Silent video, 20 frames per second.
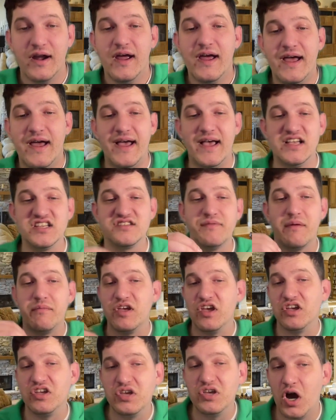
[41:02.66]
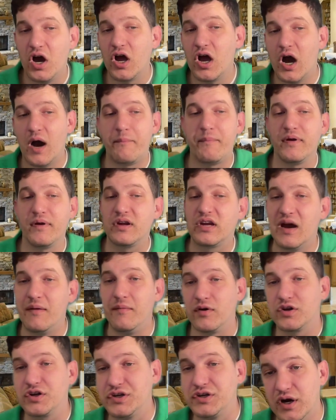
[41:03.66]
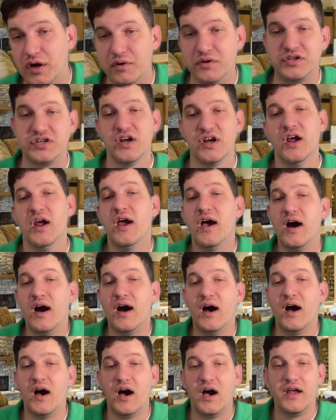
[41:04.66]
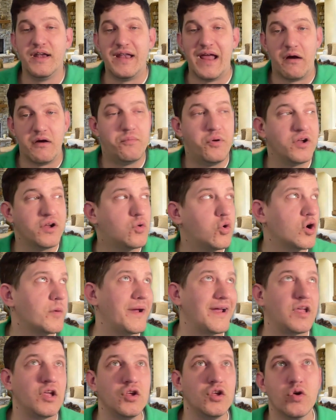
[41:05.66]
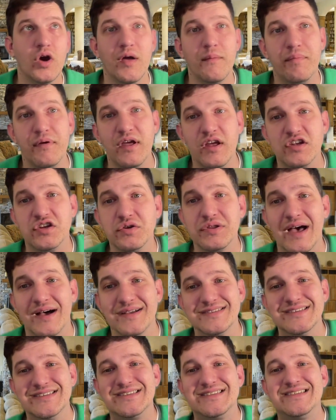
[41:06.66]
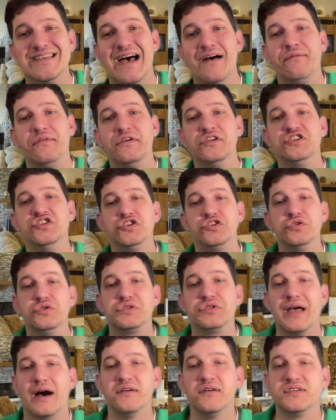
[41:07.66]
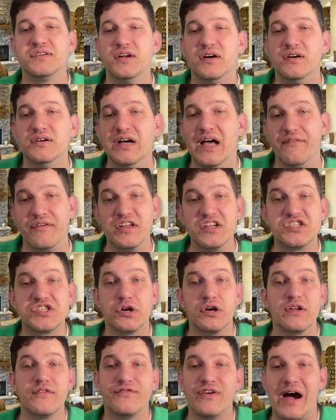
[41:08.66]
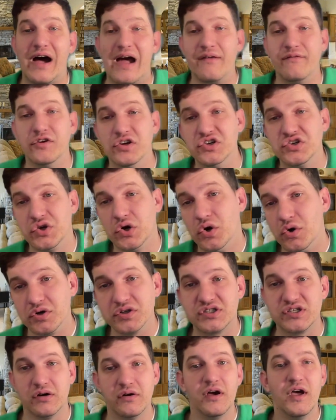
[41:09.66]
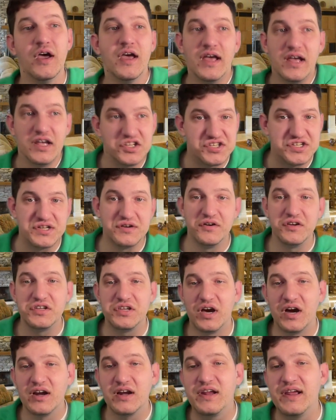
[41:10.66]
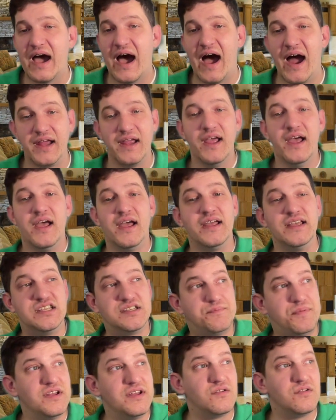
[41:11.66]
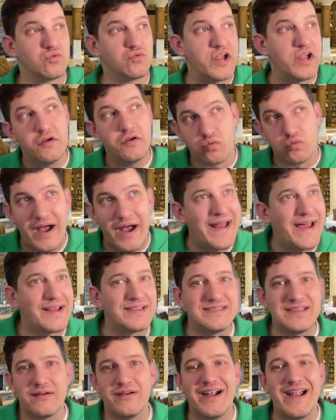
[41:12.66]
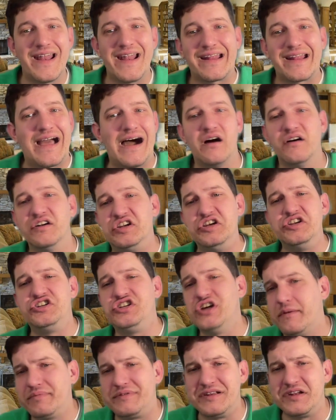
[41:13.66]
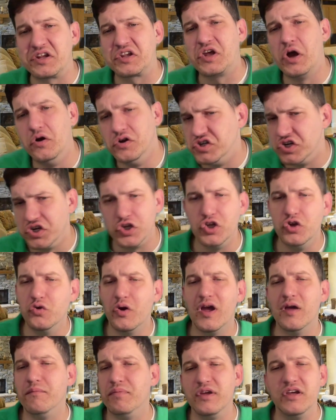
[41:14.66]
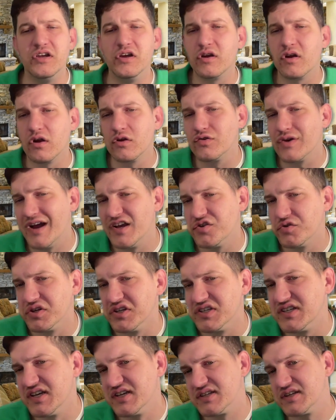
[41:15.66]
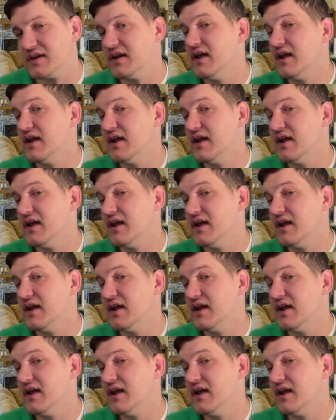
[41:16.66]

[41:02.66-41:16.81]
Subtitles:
as maybe a young up-and-comer coach. Now, he played quarterback at UAB 2007 to 2011. He's 35 years old, so he's still a young guy. He spent right out of college, he jumped into coaching, UAB graduate assistant,